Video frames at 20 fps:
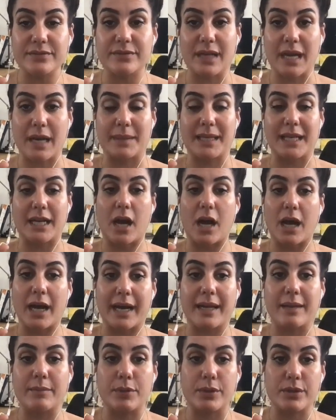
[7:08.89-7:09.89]
I mean,
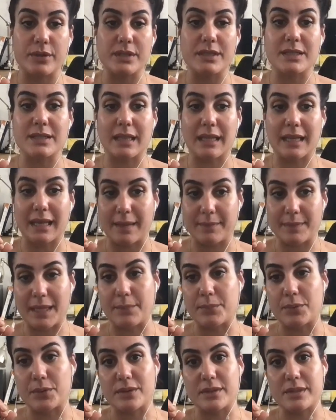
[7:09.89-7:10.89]
I personally am
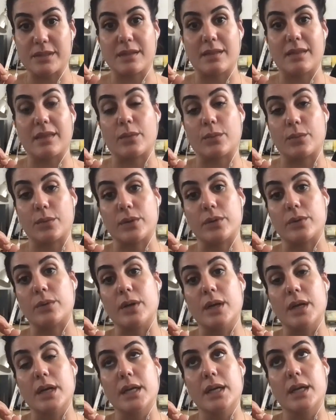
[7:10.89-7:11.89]
that person that will
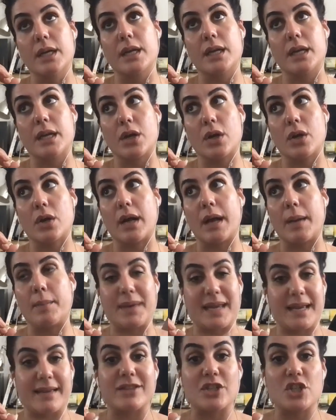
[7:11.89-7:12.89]

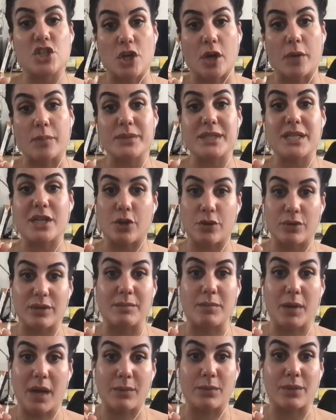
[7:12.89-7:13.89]
be at the shops and only
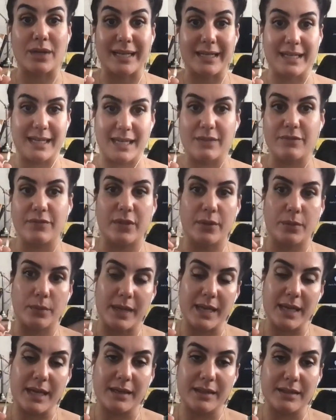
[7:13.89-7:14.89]
buy what I need for the
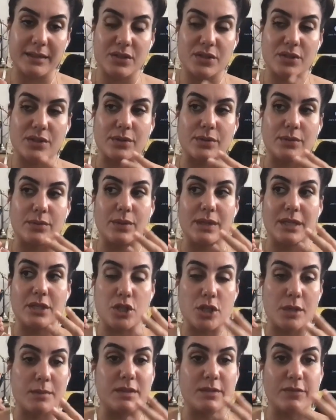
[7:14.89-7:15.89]
week. So in
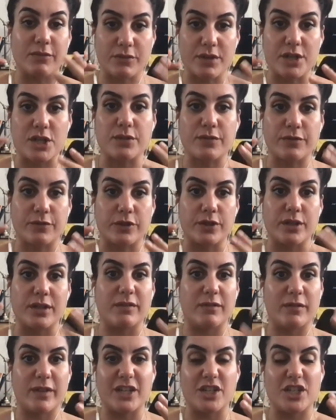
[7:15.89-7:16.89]
terms of fresh fruit
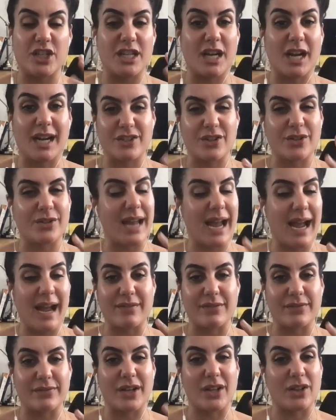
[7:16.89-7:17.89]
and veggie, I don't
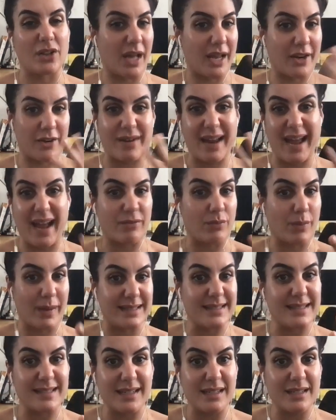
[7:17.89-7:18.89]
have
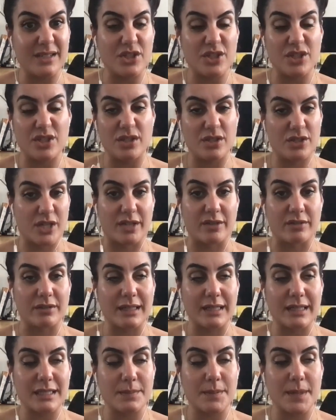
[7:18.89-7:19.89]
wastage,
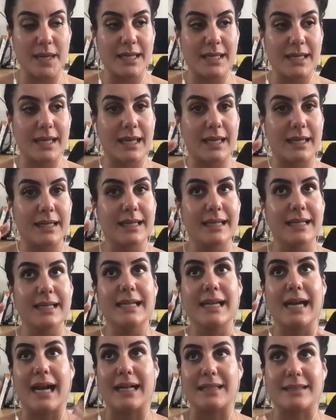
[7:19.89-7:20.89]
generally speaking,
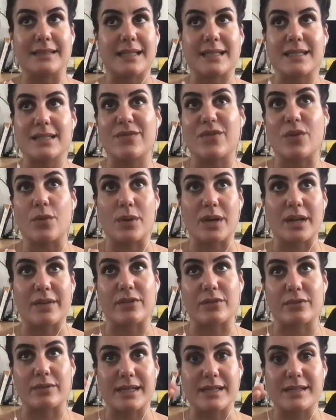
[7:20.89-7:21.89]
unless for
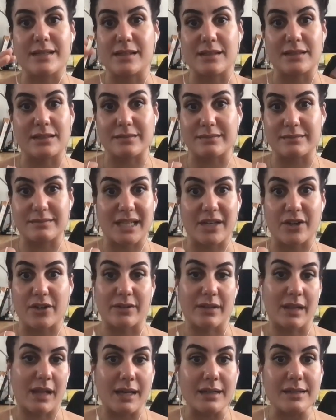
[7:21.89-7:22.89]
whatever reason they don't
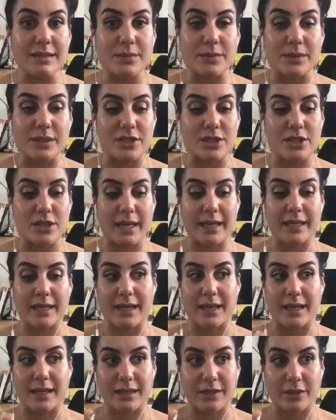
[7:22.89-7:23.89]
last, which
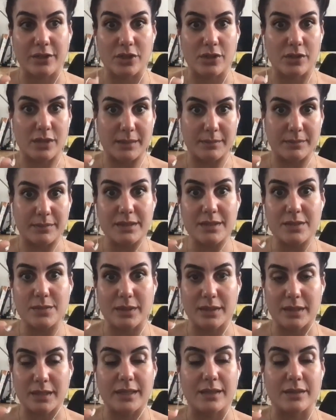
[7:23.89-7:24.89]
aka cucumbers,
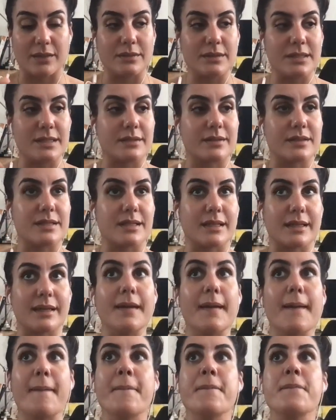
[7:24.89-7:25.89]
what the hell, seriously.
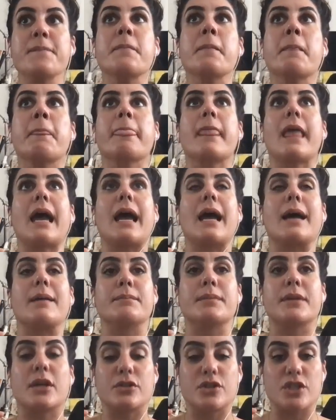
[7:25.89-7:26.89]

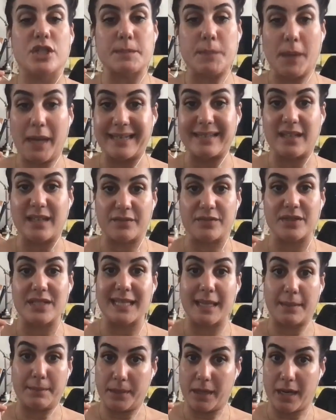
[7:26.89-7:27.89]
But I'll just buy enough to
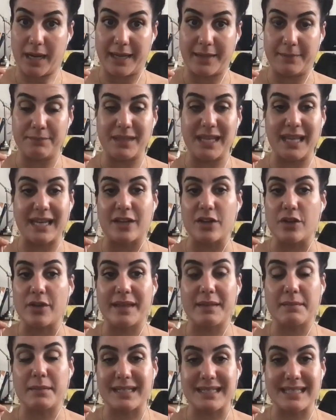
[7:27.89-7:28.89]
get by. And I know
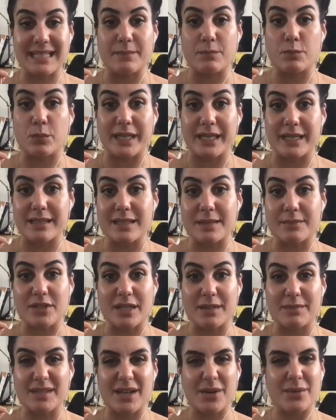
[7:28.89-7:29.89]
that might seem weird
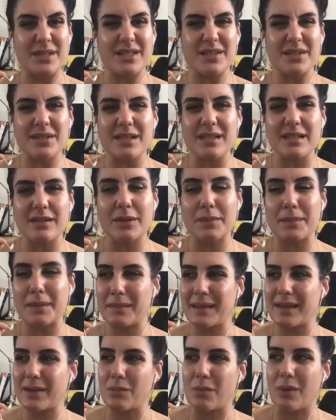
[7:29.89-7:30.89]
sometimes. I always used to look at me
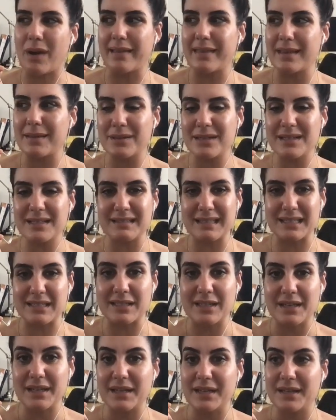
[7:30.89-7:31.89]
like, why are they buying like
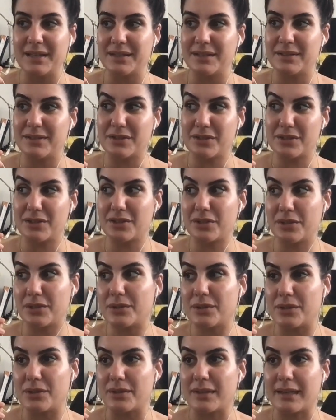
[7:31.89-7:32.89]
2
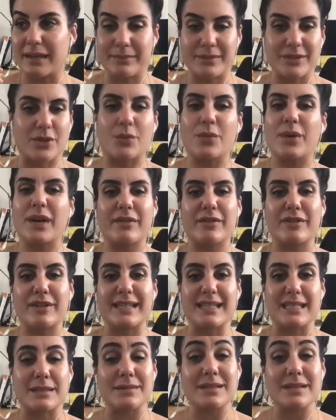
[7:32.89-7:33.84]
cucumbers or whatever it is?